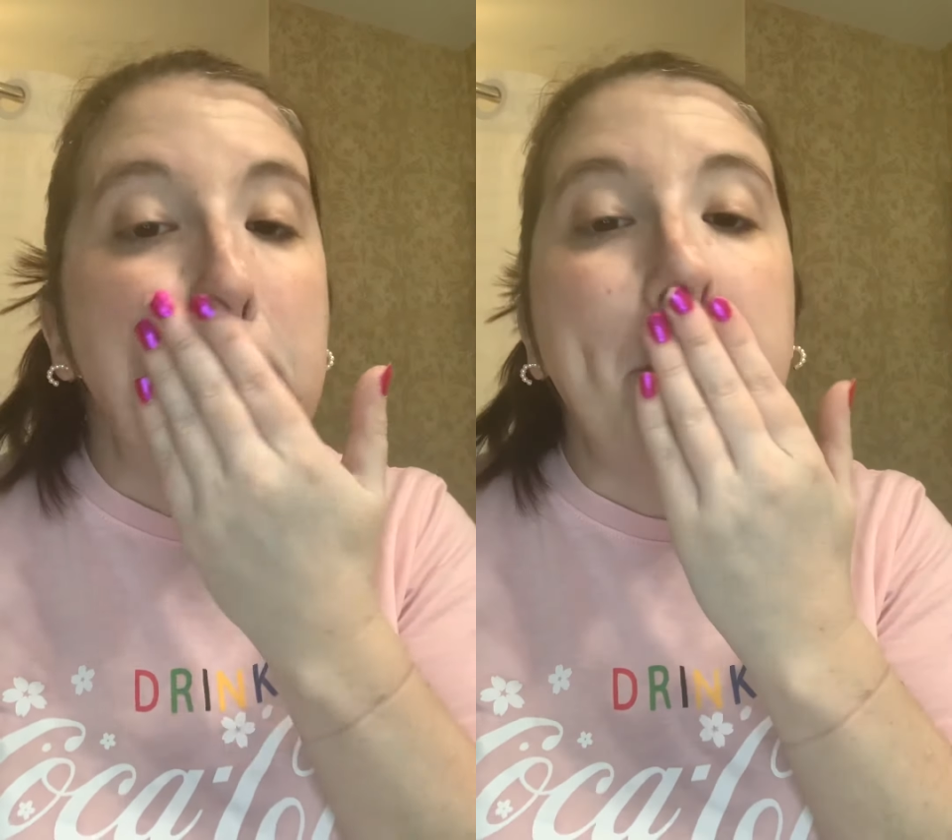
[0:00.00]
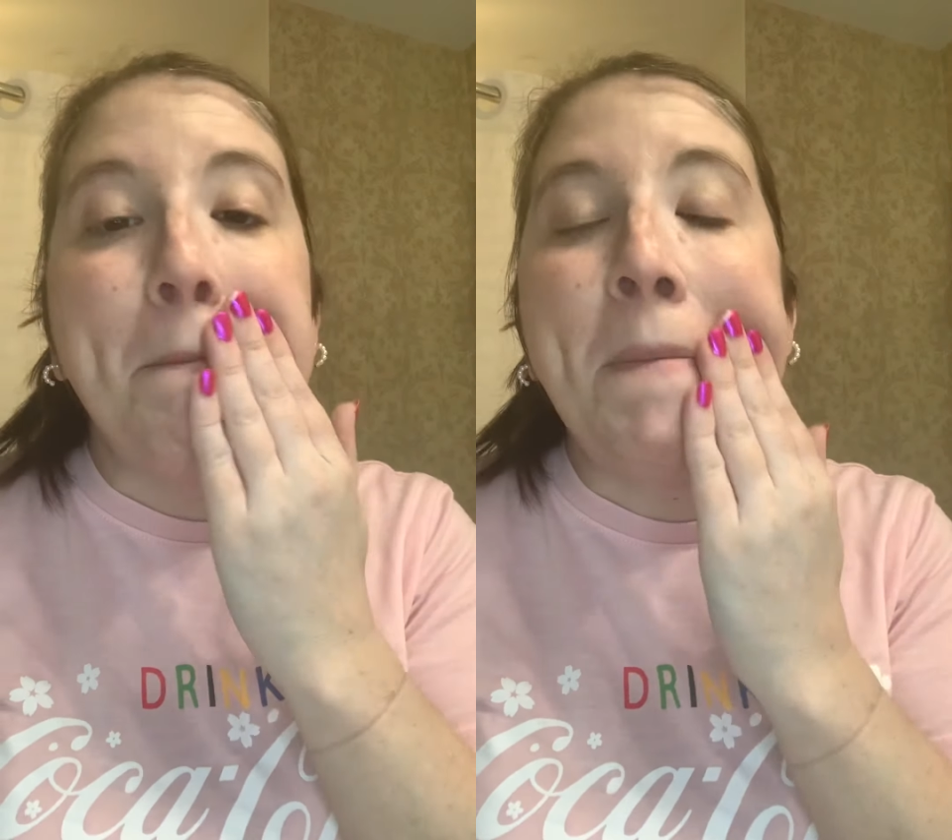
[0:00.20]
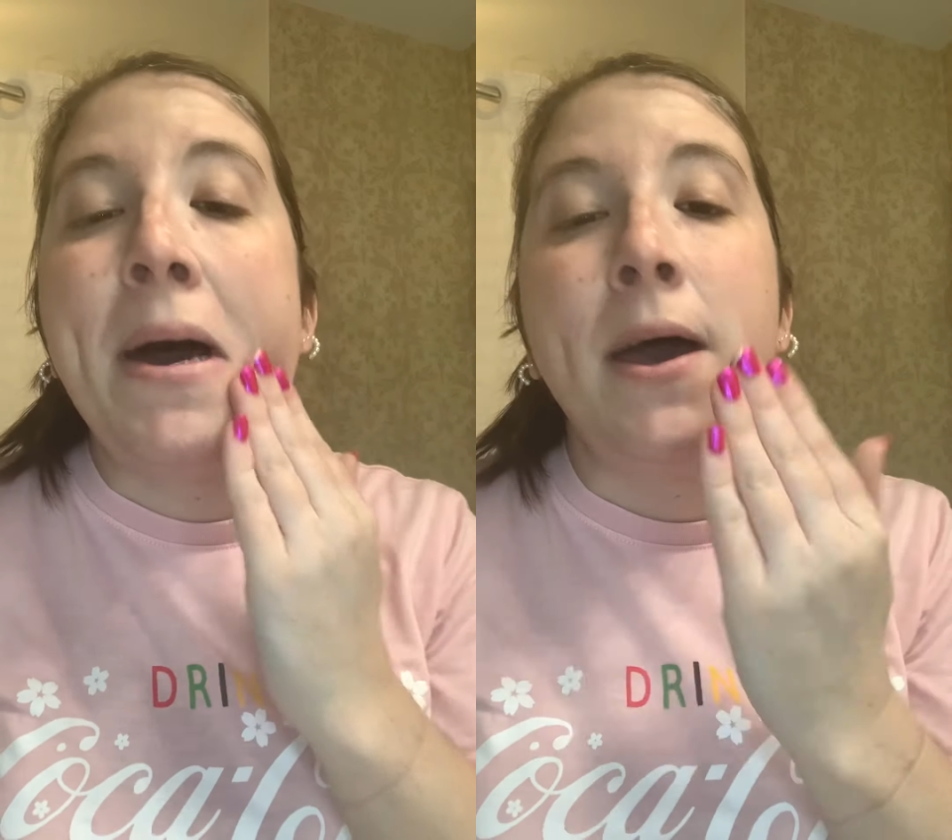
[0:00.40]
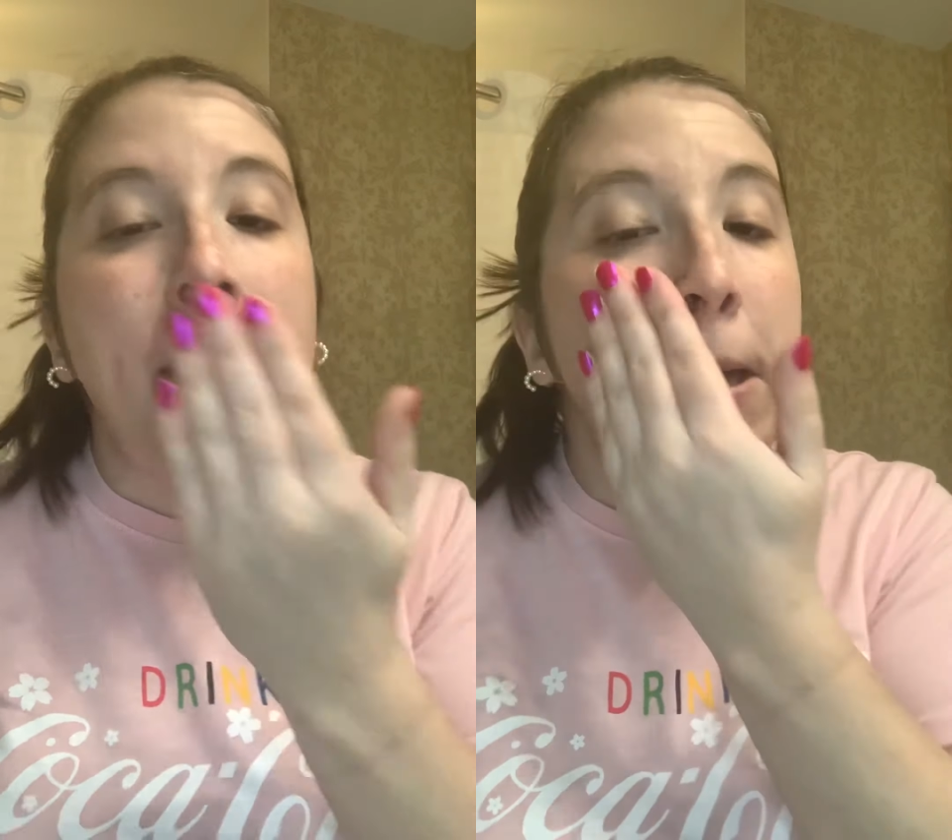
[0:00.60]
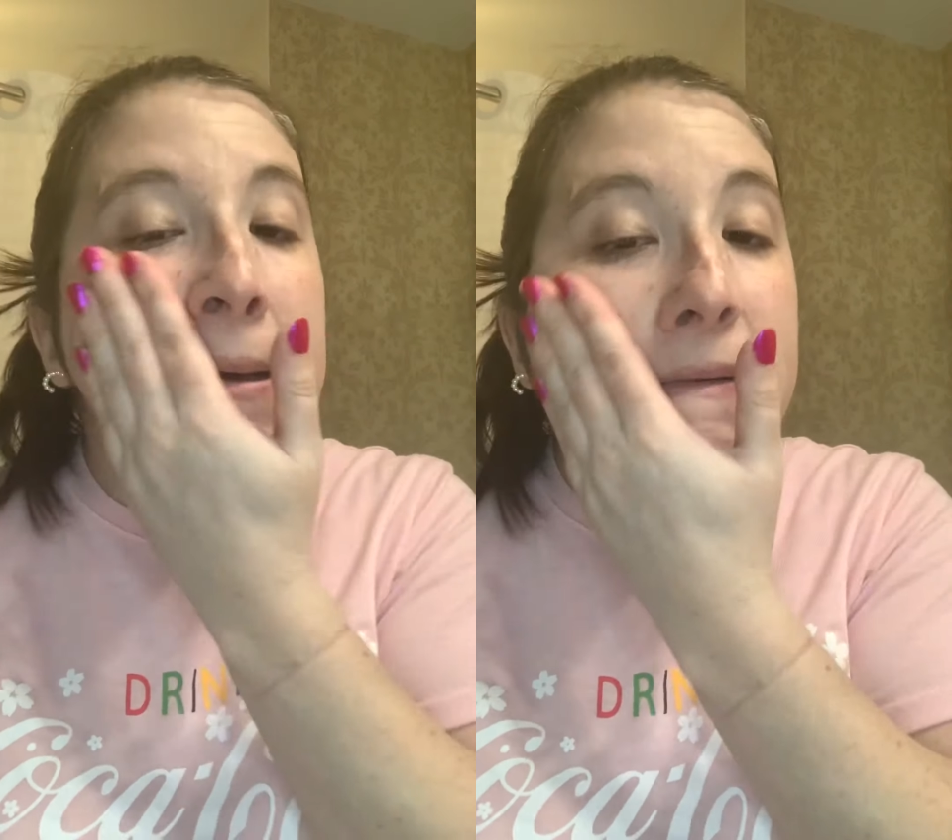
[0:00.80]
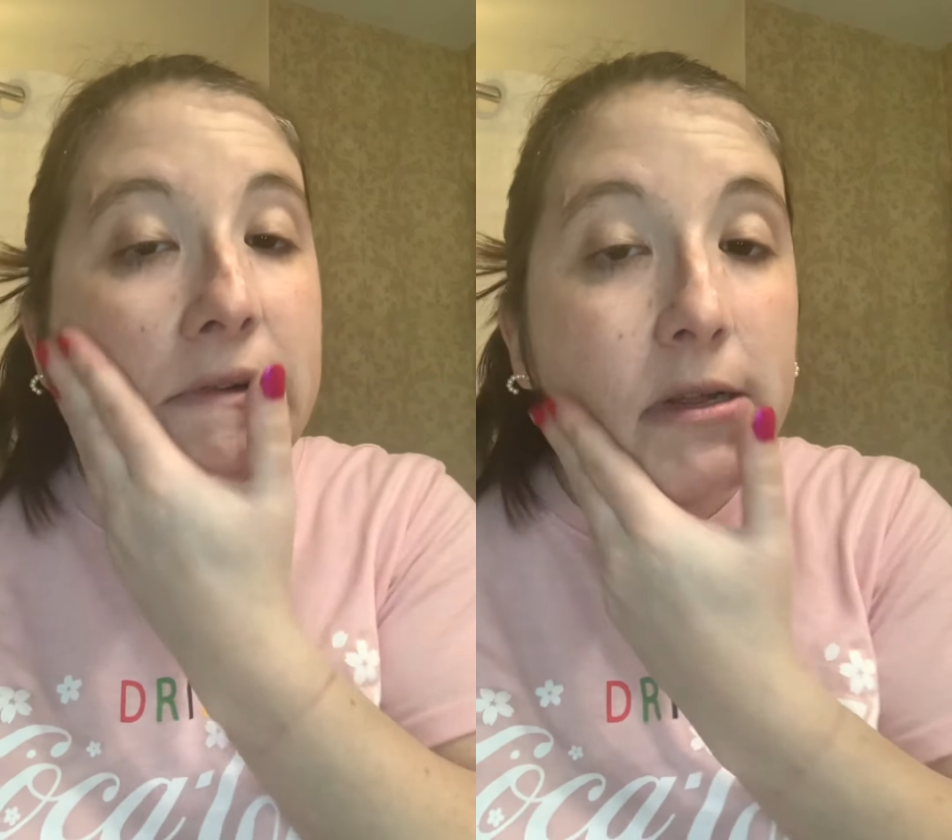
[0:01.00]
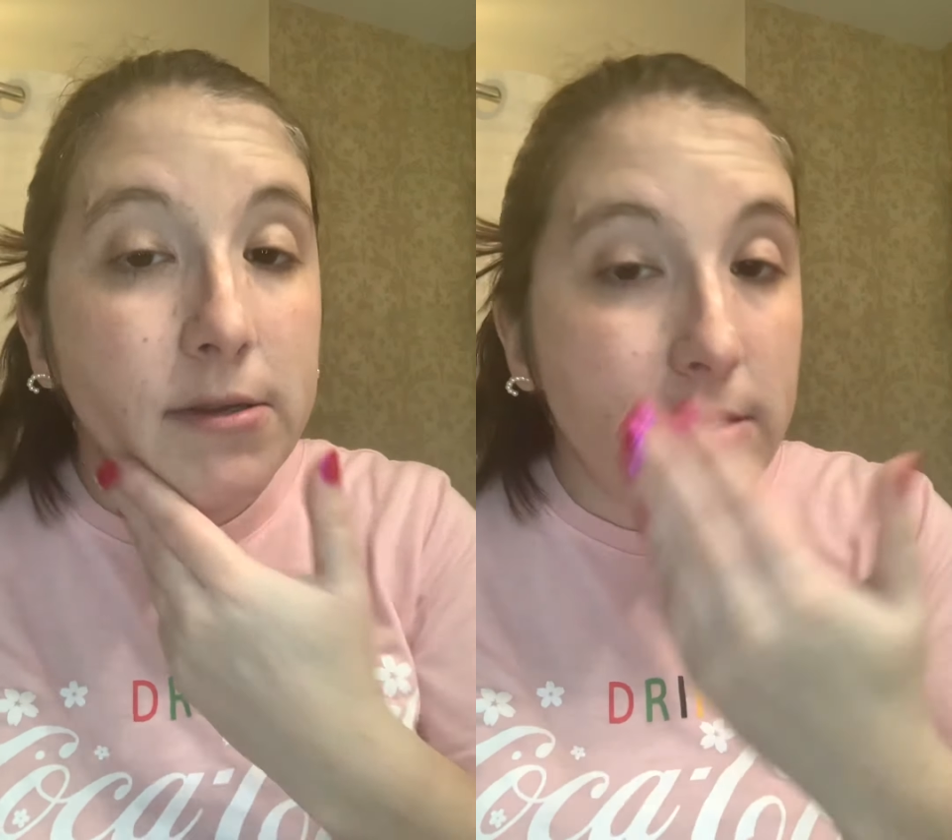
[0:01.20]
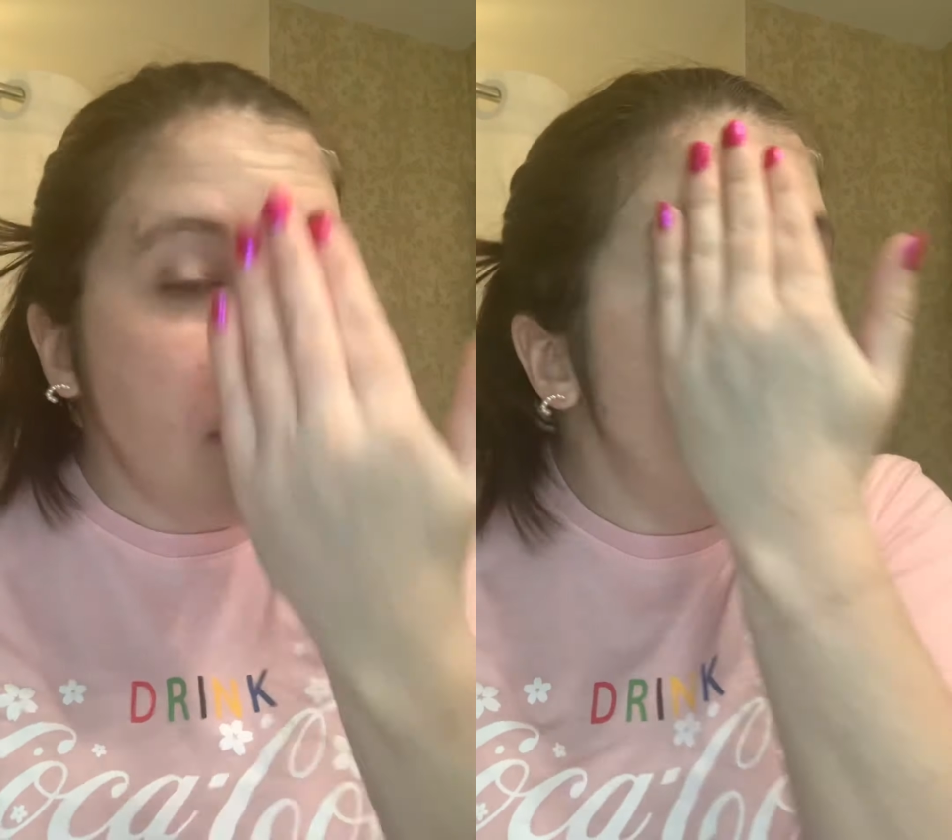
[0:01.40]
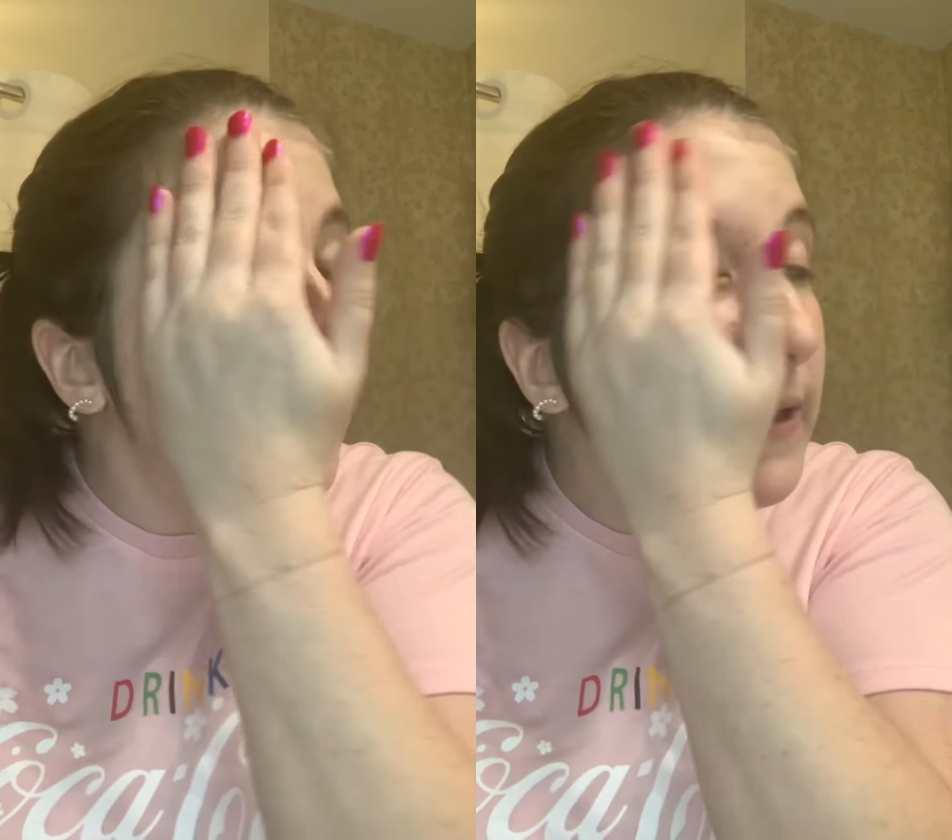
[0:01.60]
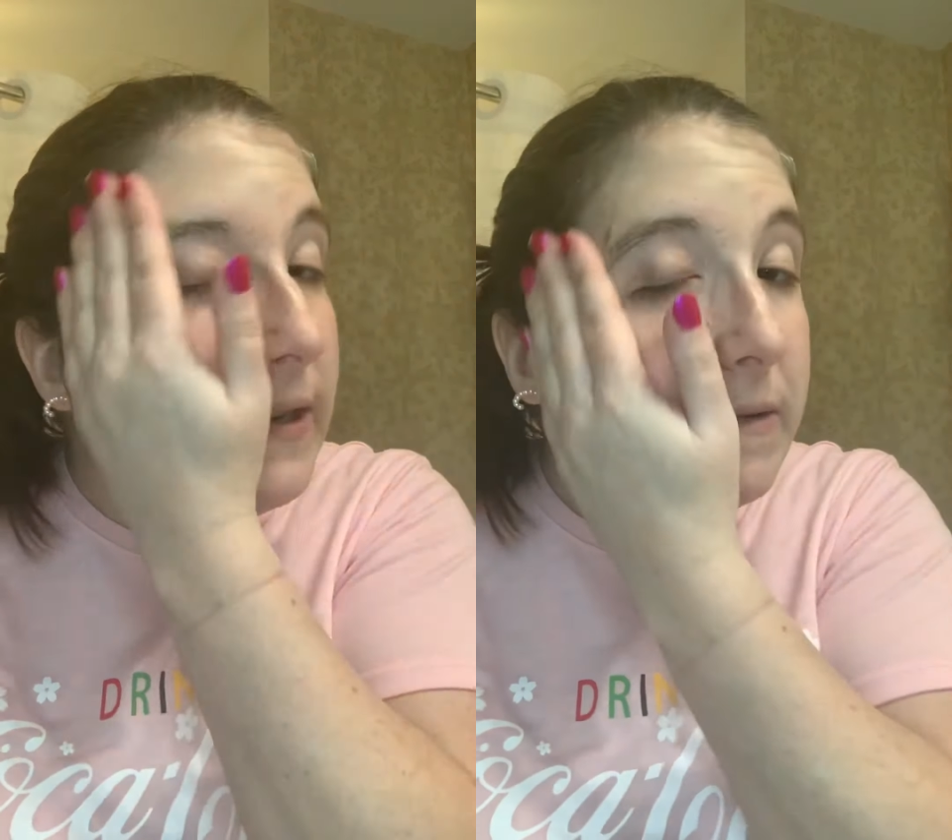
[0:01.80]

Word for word: my concealer.